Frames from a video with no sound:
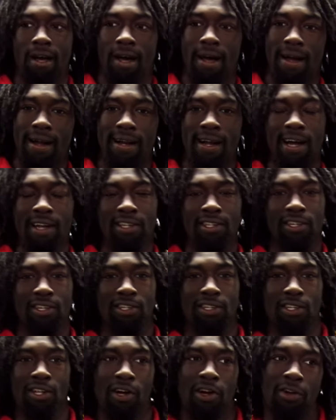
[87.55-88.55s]
I kind of
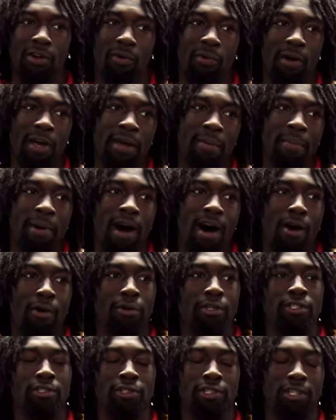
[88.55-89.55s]
learned along the way, but I
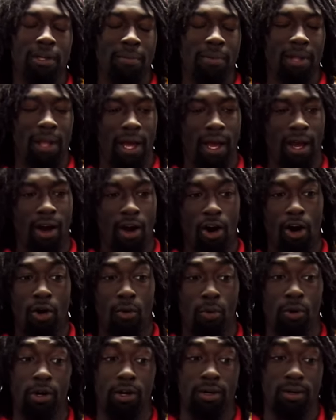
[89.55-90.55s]
always knew it was going to be, like, hard
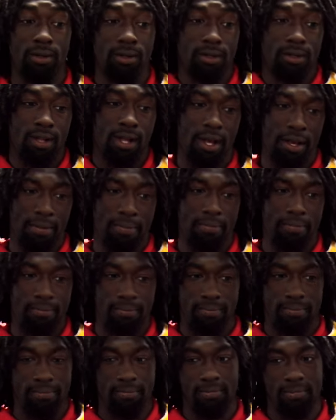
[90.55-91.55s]
work, like,
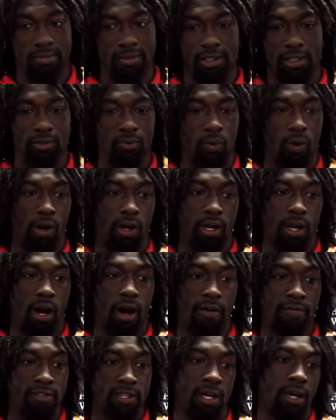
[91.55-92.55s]
just working
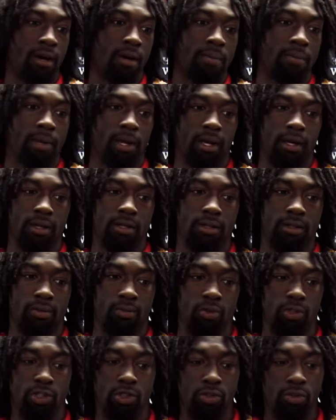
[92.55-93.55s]
off time, like,
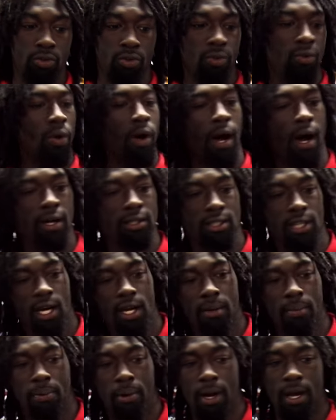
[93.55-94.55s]
what you do
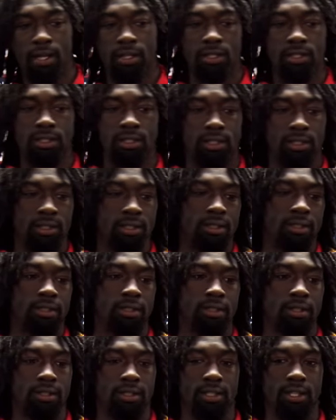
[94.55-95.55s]
outside of practice and
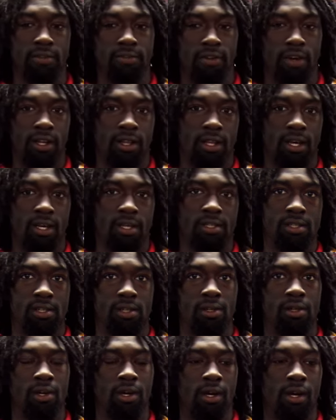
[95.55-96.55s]
stuff like that.
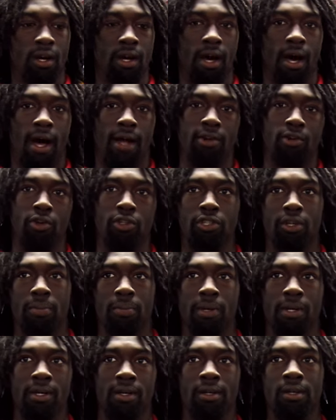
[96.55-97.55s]
So I knew it was going
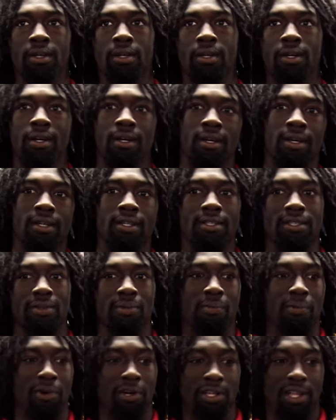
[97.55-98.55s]
to be
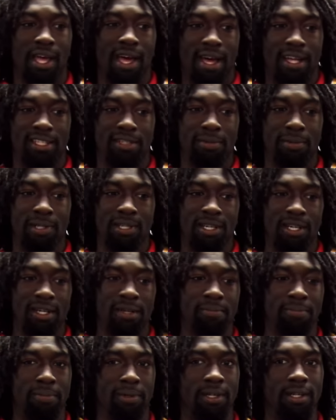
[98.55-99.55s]
some work that had to be
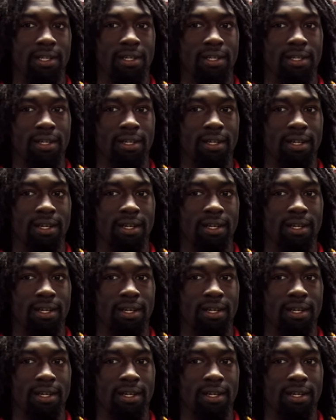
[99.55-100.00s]
done, but